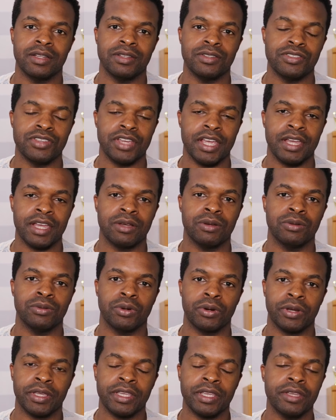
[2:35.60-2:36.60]
jailed
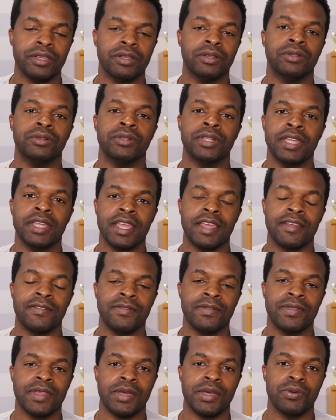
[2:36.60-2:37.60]
or killed
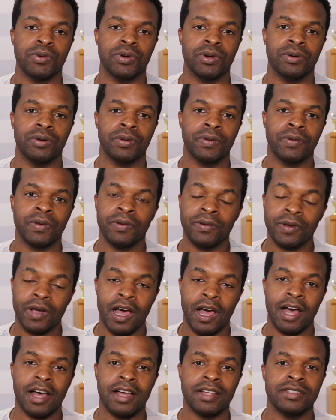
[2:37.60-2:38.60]
if they were
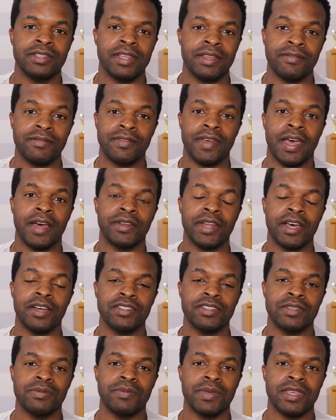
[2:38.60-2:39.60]
caught and found
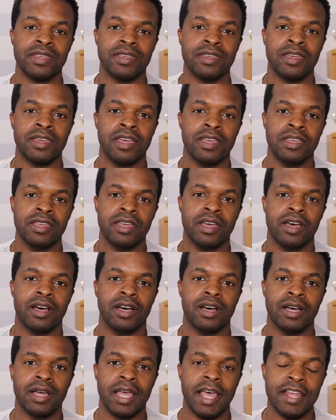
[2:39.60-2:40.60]
out to be
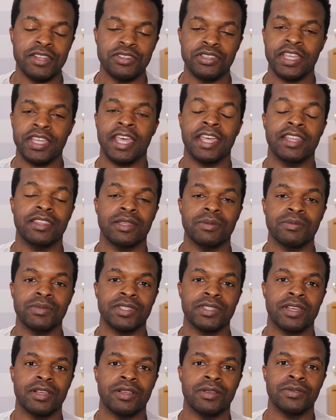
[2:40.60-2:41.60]
educating
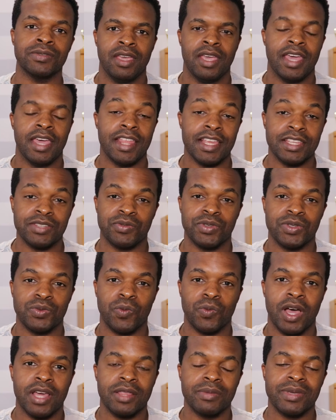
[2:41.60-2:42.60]
themselves. And that's the
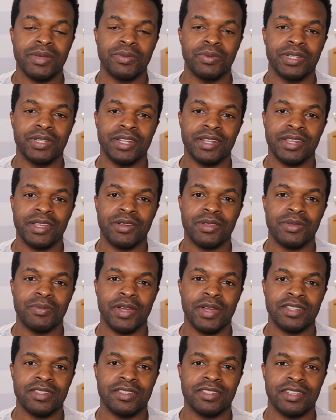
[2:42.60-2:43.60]
reason why the people didn't hear the
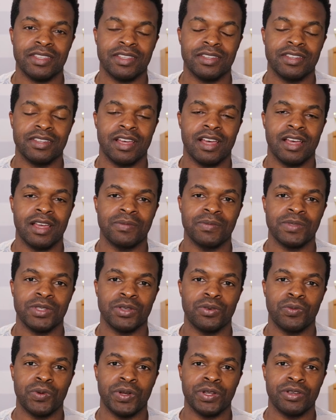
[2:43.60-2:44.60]
message at the time.
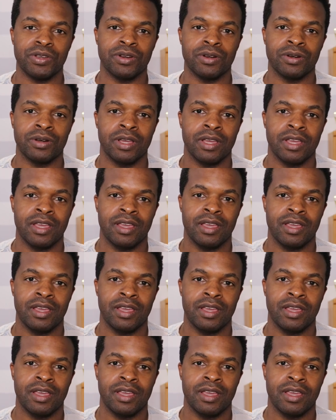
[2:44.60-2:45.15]
So when you're